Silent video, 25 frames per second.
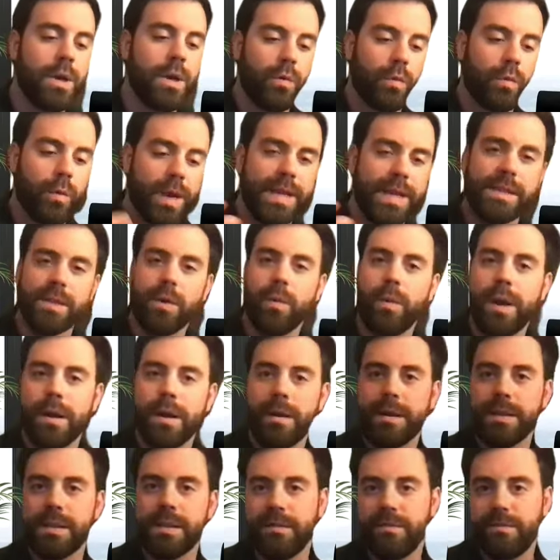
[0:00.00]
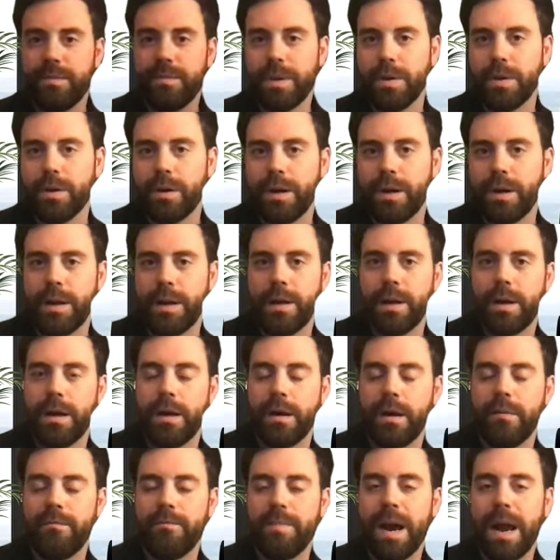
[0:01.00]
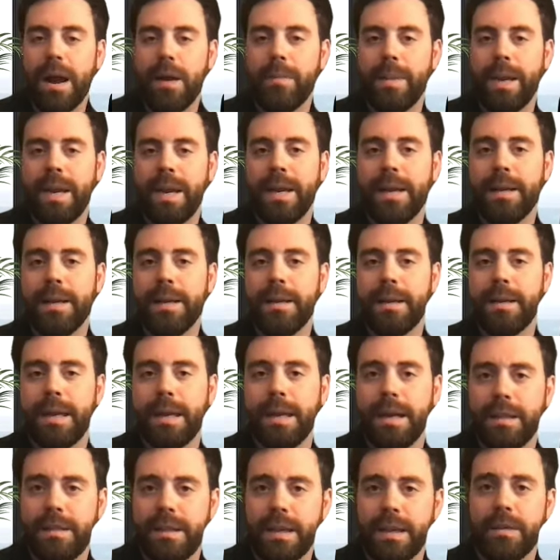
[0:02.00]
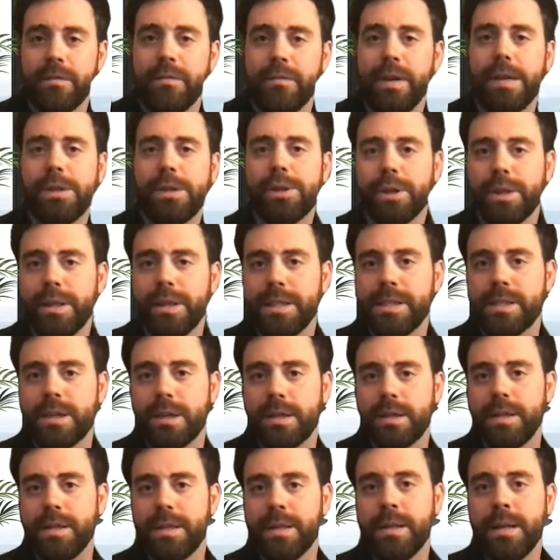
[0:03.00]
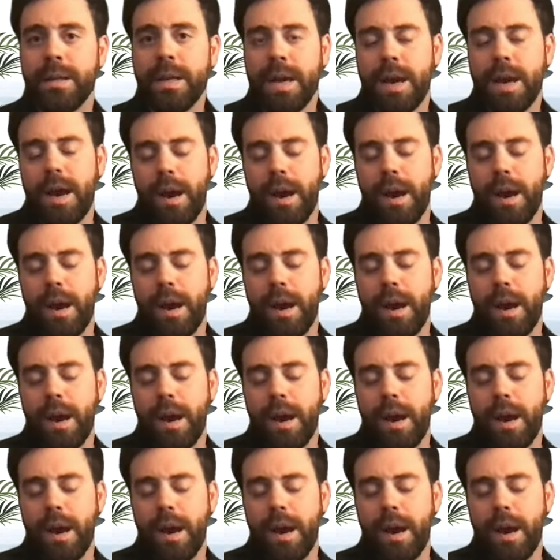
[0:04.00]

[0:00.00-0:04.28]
raise awareness of Peoria, of Biomade, and I think eventually start to